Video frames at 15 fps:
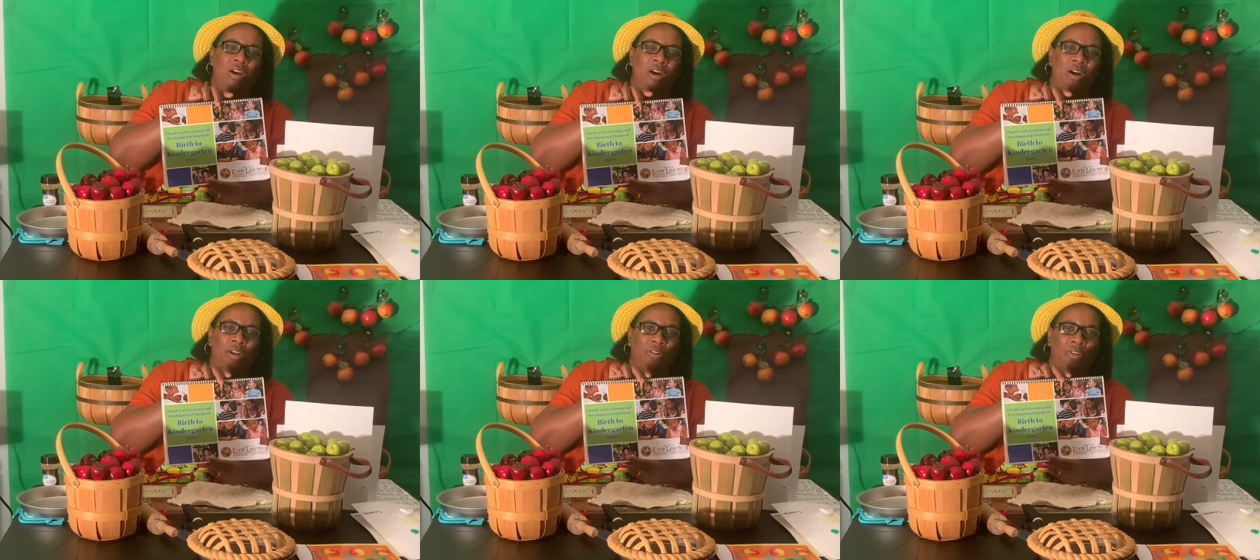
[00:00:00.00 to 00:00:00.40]

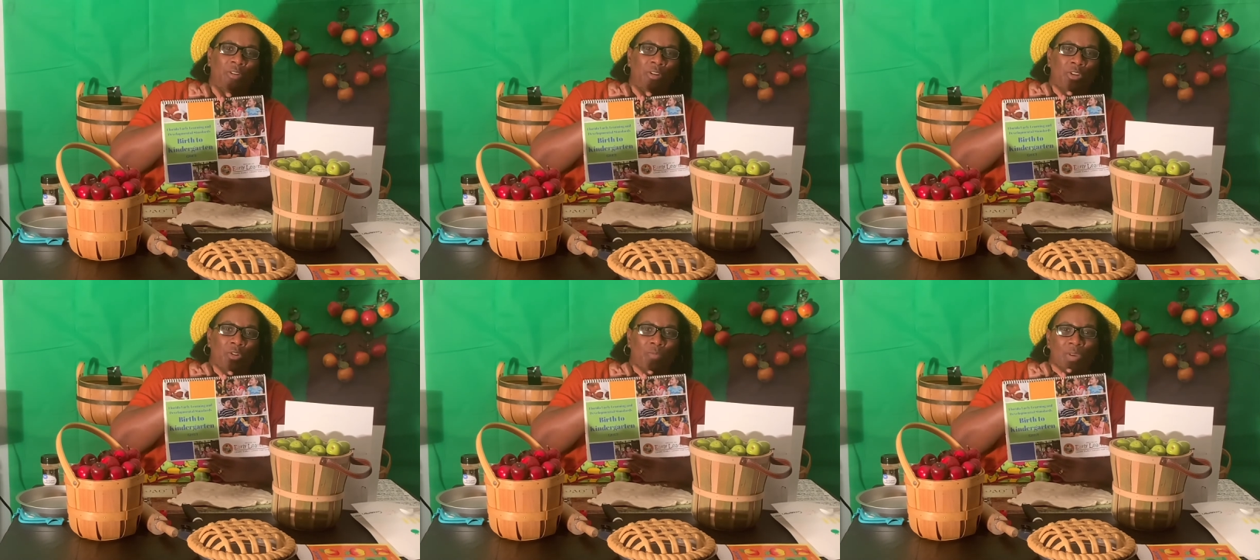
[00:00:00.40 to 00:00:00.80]
under the
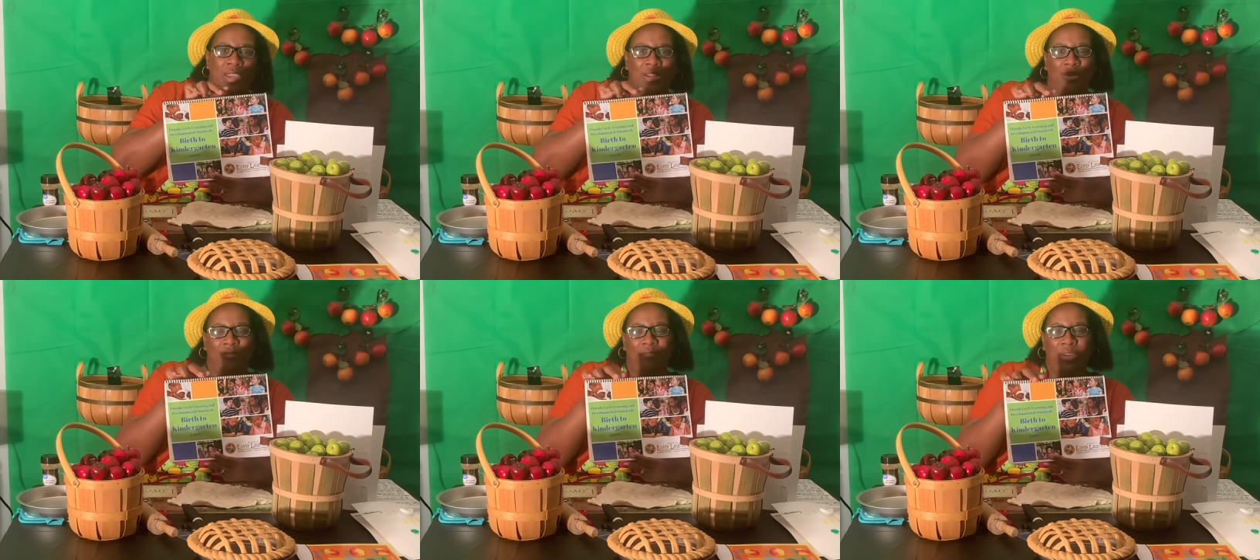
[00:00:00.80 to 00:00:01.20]

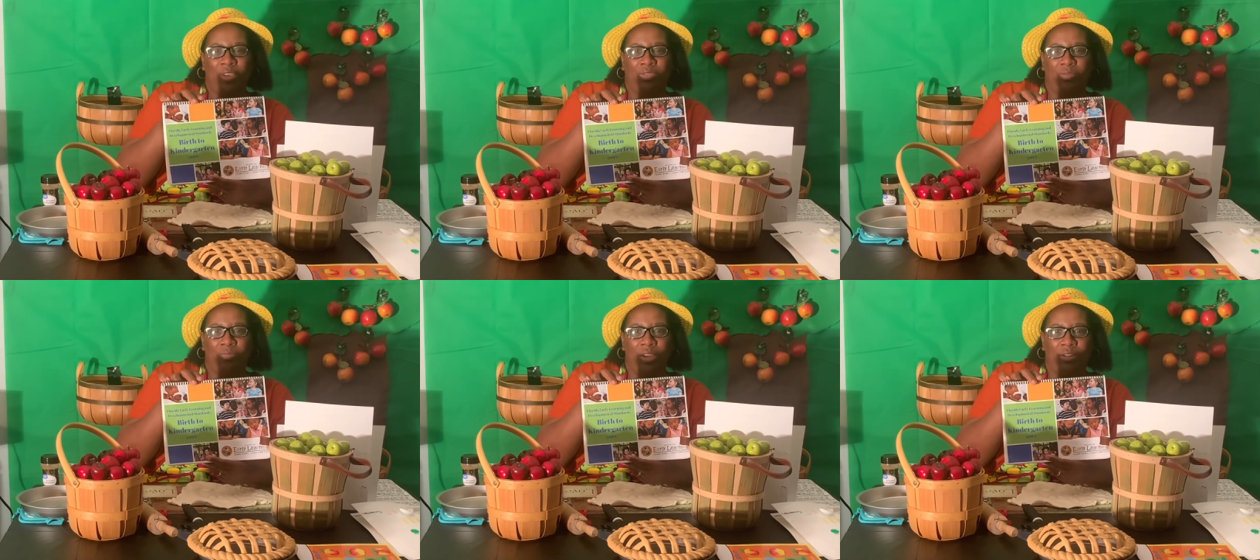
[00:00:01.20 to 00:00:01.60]
domain of
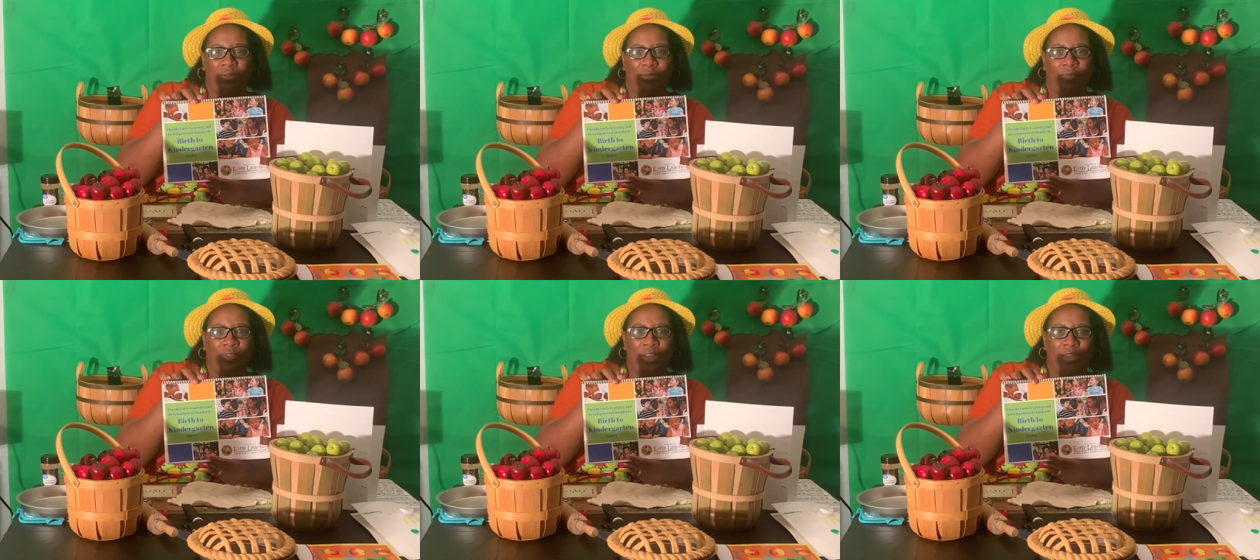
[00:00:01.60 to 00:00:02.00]
mathematical
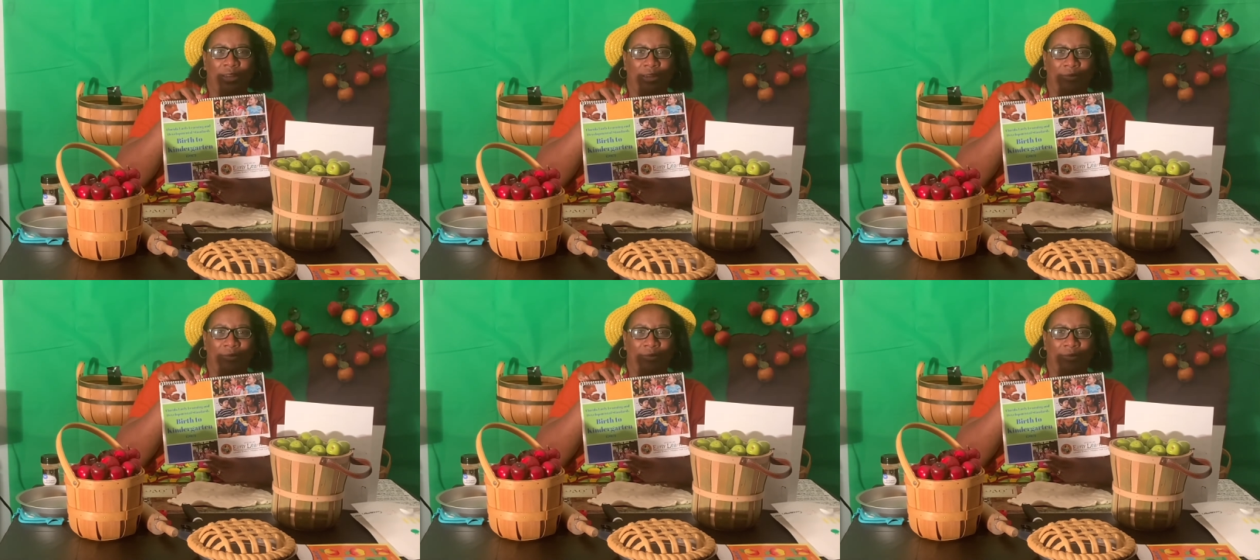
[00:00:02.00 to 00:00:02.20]
thinking.